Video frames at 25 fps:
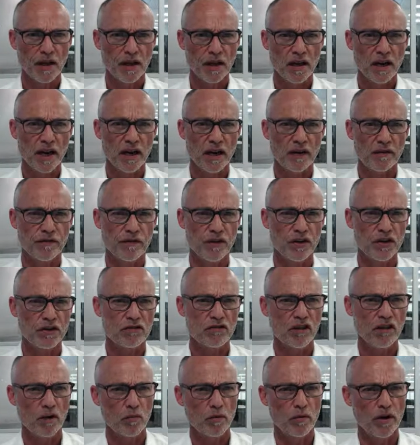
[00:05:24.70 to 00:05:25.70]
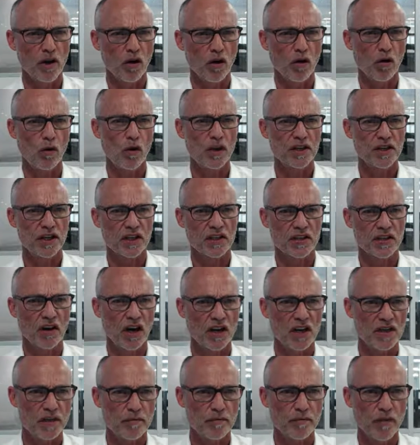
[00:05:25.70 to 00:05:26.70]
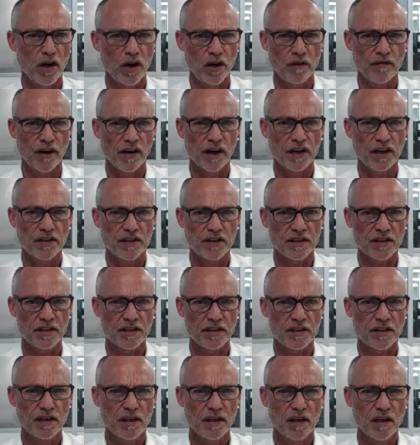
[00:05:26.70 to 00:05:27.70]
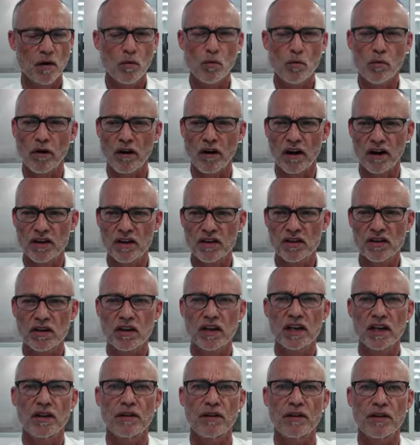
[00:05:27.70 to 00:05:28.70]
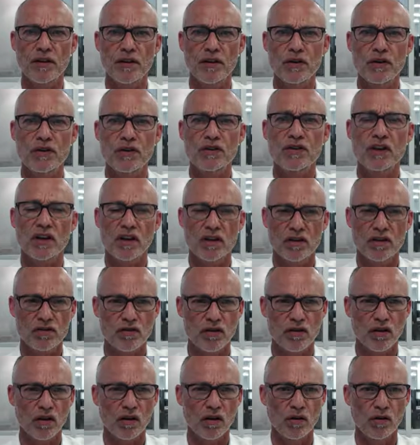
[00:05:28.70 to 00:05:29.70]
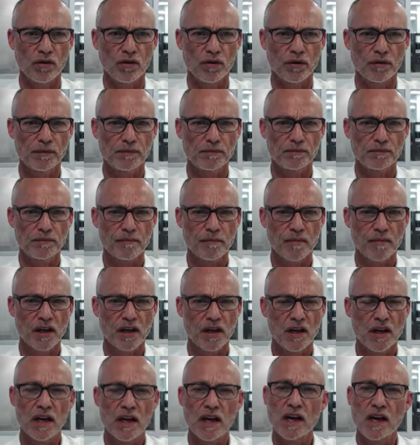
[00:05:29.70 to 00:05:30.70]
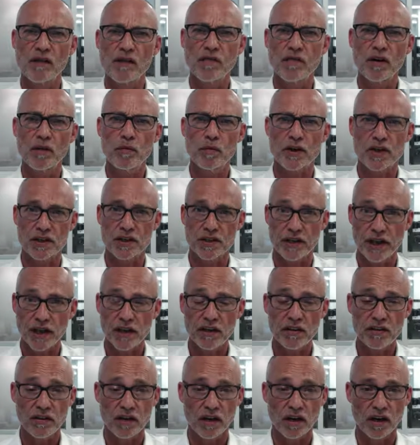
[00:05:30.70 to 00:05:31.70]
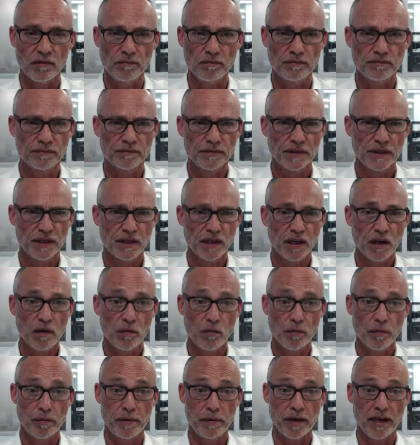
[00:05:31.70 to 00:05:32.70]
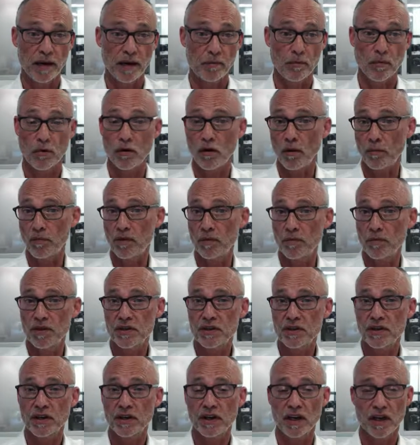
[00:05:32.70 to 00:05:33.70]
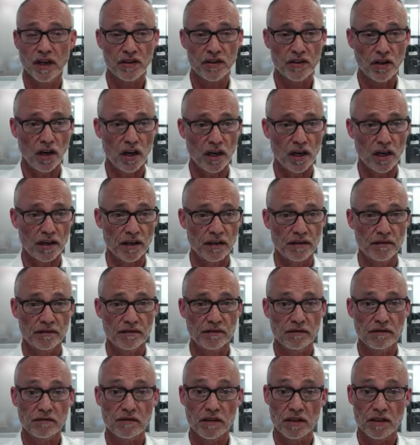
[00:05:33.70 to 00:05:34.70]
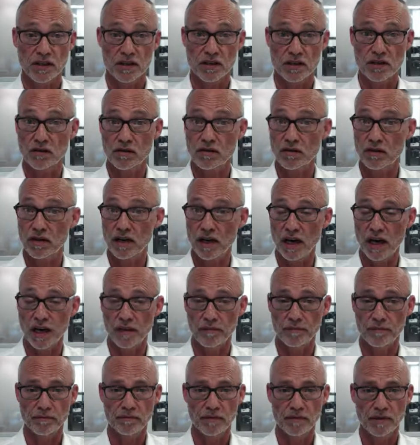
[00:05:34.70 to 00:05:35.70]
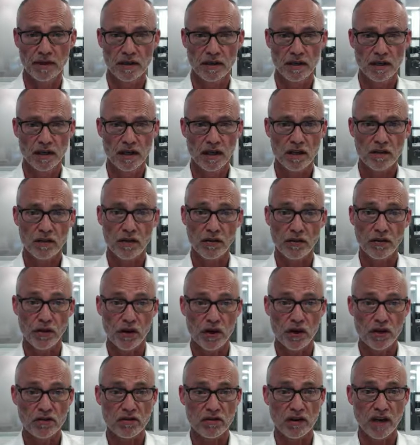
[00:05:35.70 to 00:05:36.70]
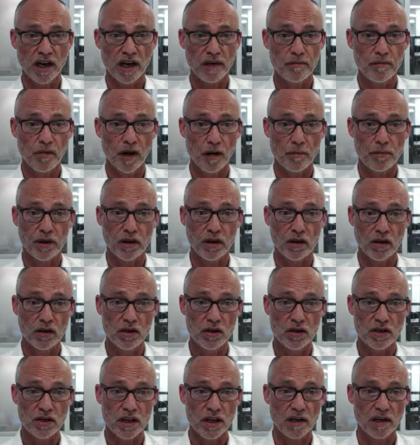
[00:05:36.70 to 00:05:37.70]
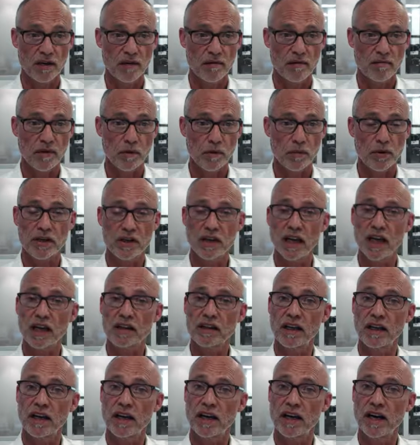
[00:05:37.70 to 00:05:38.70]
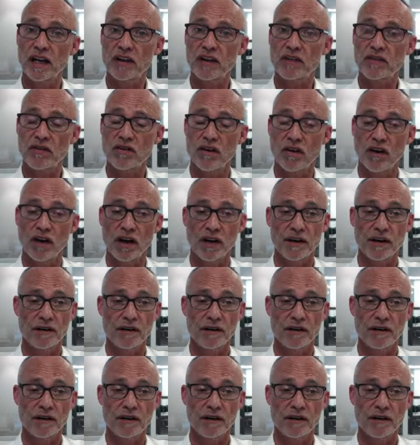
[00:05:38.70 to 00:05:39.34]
And a first trade winner always excites and motivates us. We're initially enthused and controlled. If we win a second time, we become more optimistic and excited. This is a good game. The third trade might be a loser, but we take that in our stride.